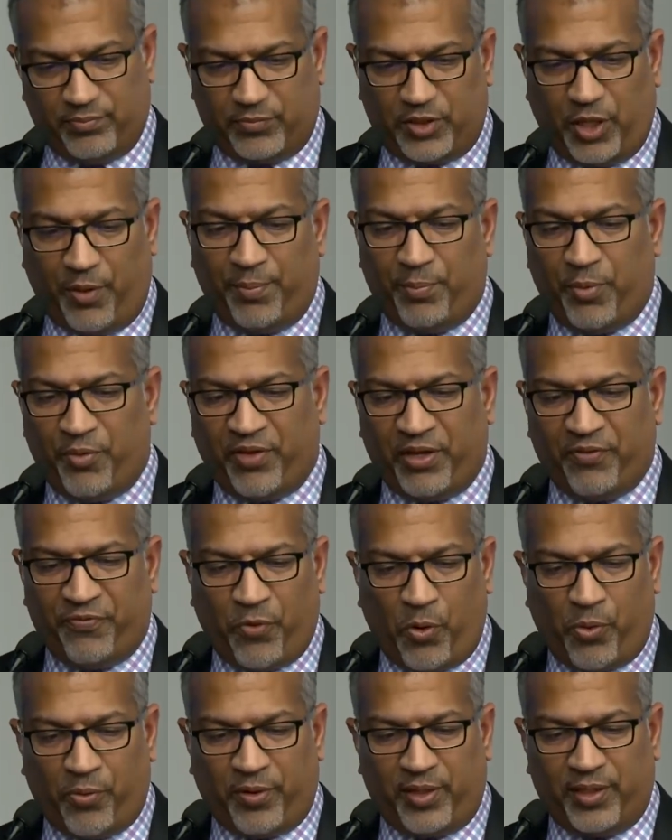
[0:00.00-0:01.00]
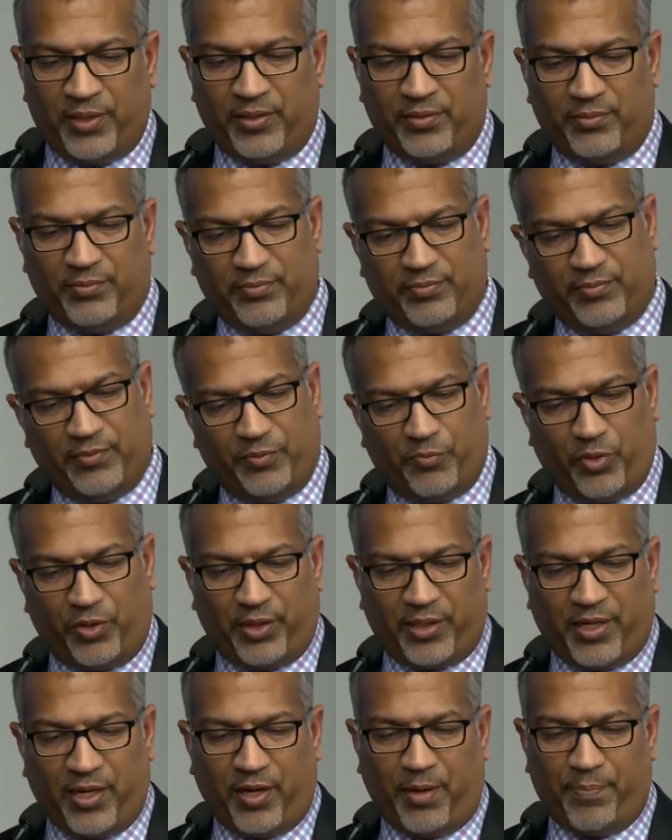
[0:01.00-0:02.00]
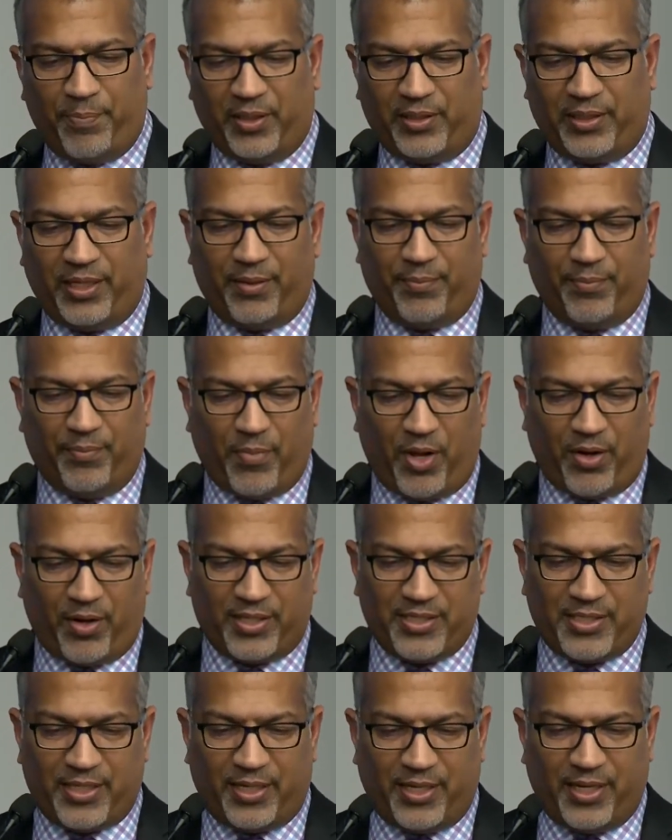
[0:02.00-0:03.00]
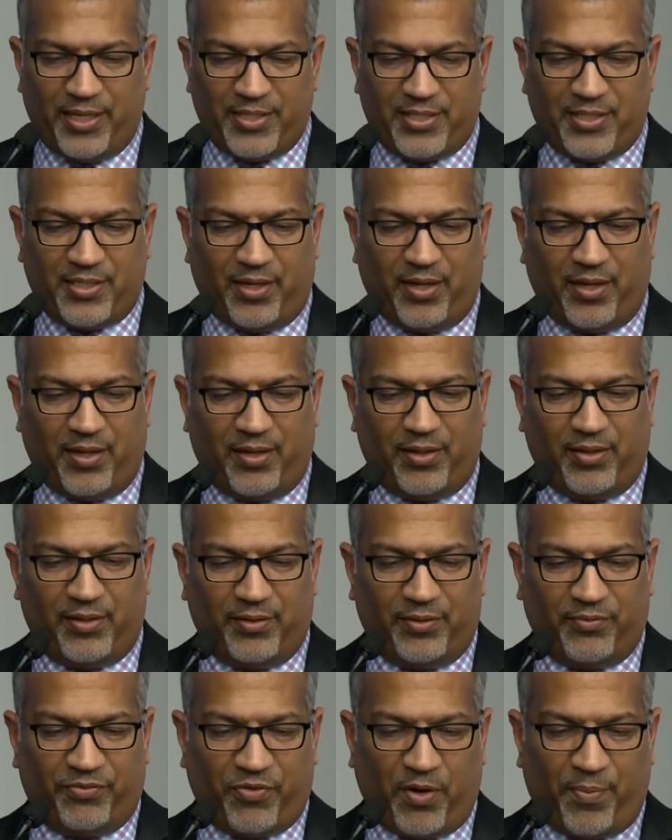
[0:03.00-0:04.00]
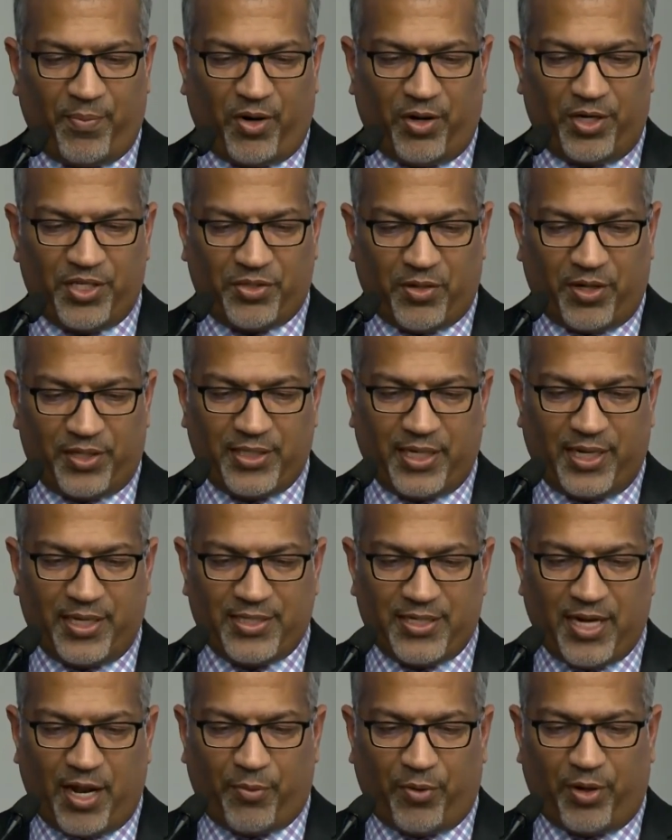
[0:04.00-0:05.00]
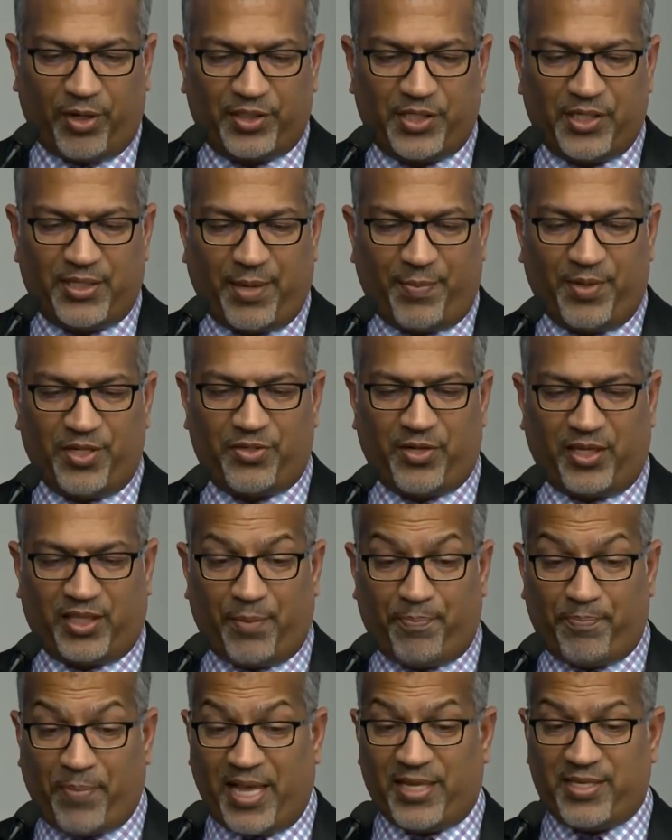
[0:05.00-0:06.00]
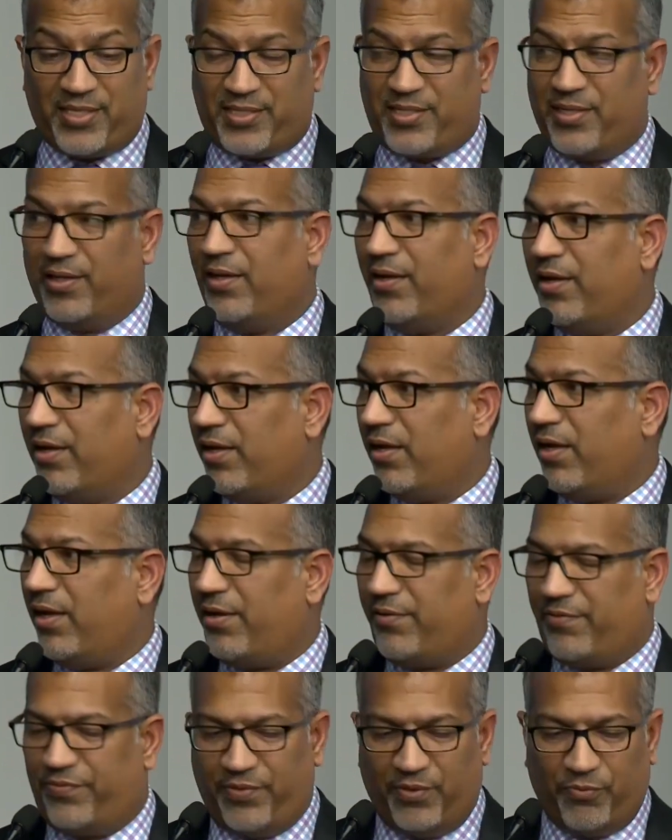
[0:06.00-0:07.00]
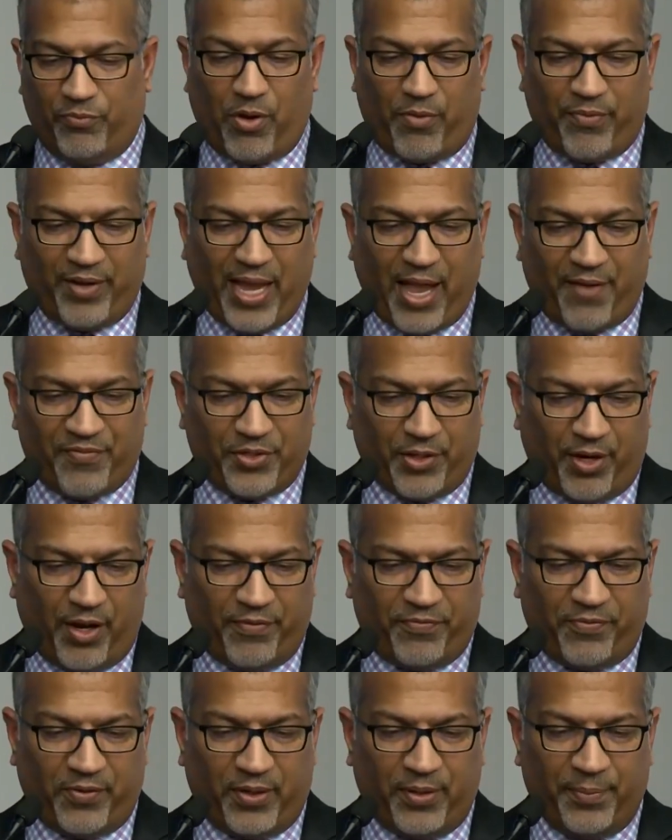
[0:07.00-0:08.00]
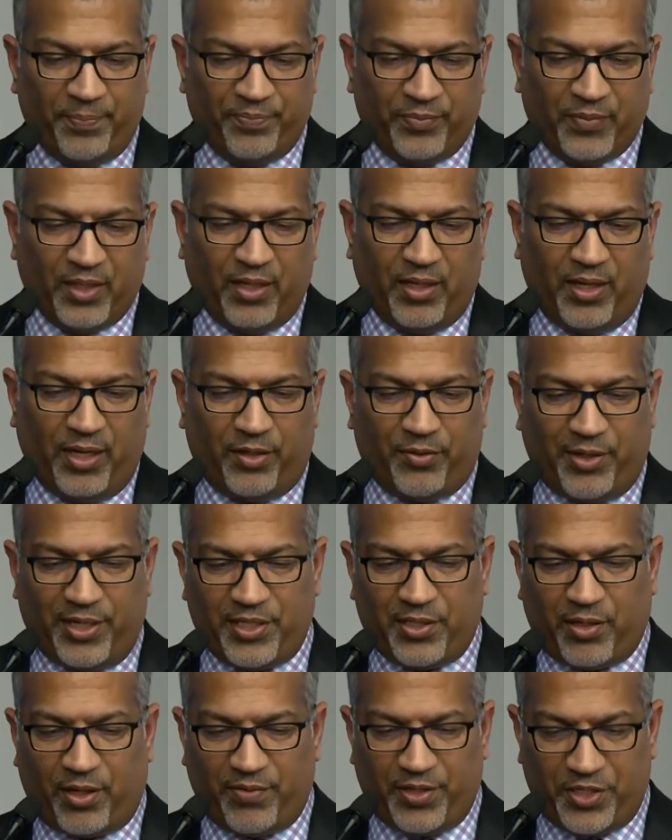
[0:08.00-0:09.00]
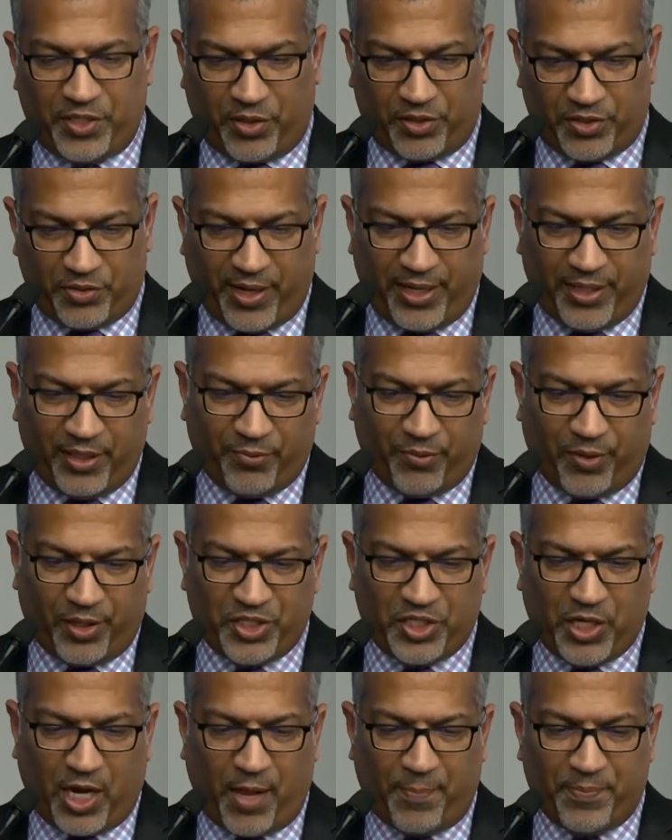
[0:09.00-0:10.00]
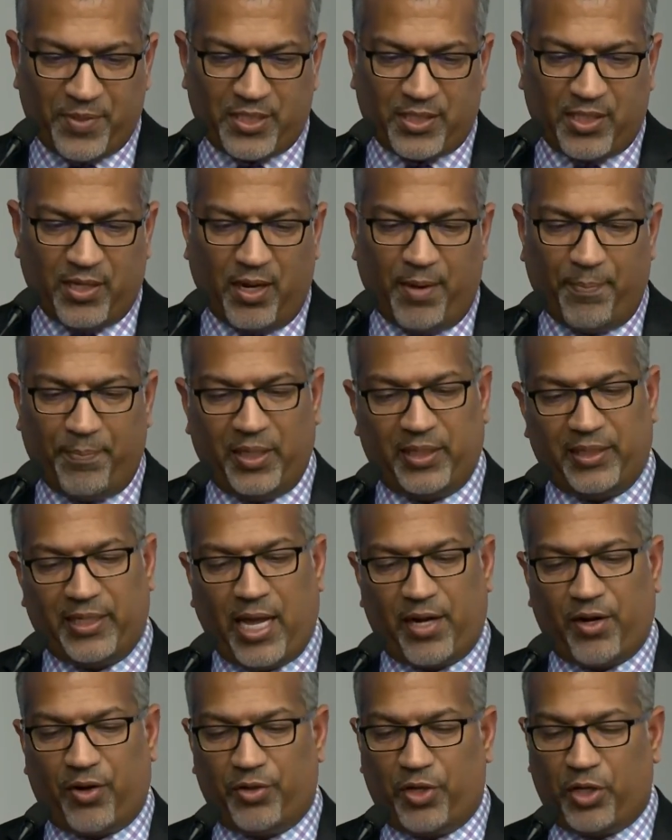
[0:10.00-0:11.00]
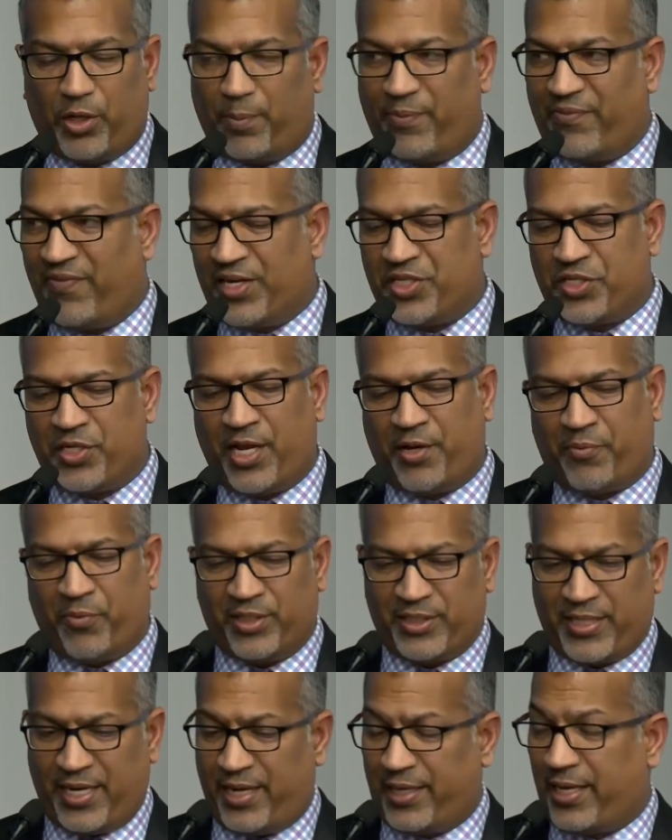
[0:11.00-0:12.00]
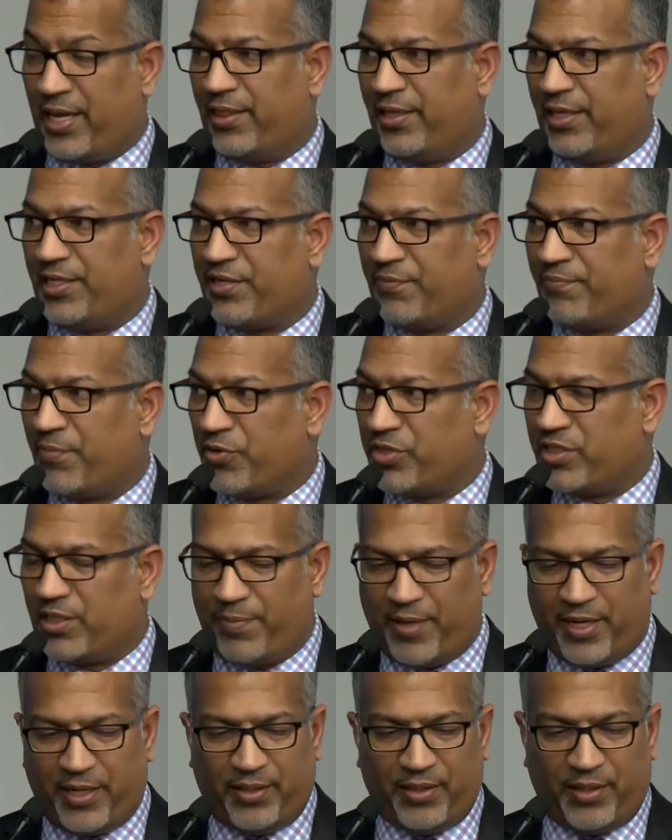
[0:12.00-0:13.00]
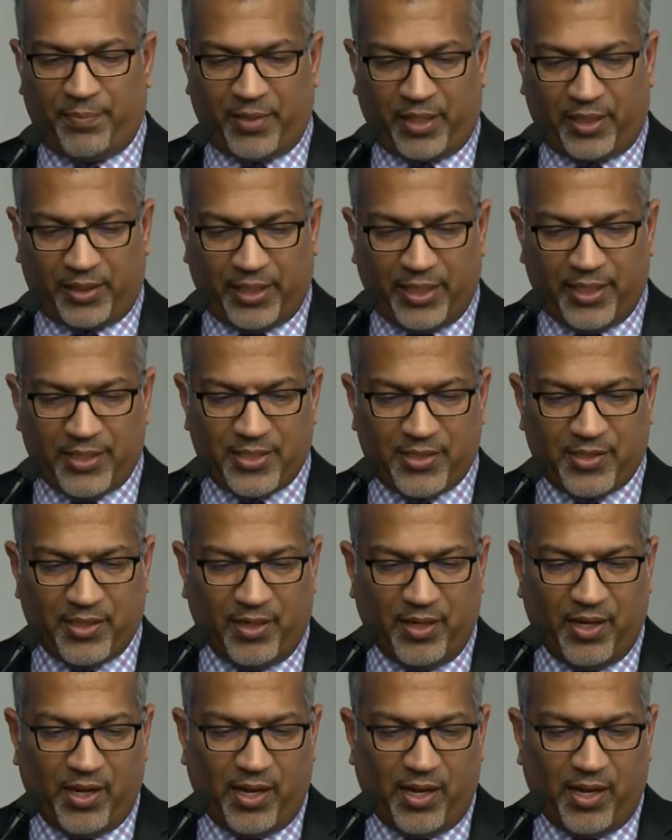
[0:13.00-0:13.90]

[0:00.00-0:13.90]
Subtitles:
Moving forward, we're looking on building model cities from our Strong Cities Network to demonstrate the best of what we have to offer, increasing our regional training workshops, building out our local prevention networks. Again, these have mostly been in the Middle East.